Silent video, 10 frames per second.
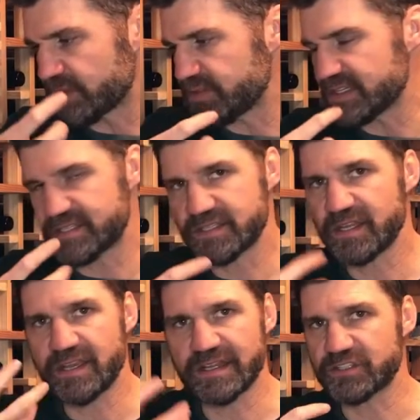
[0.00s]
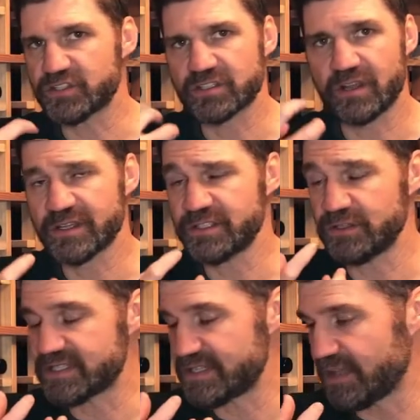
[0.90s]
the acidity is just causing you
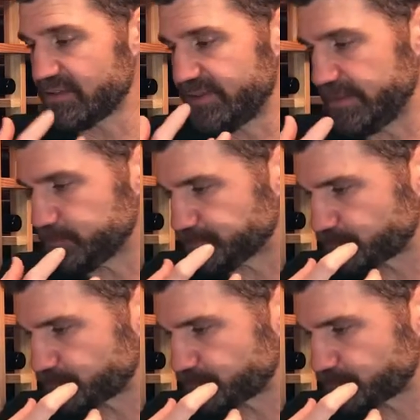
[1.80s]
to salivate.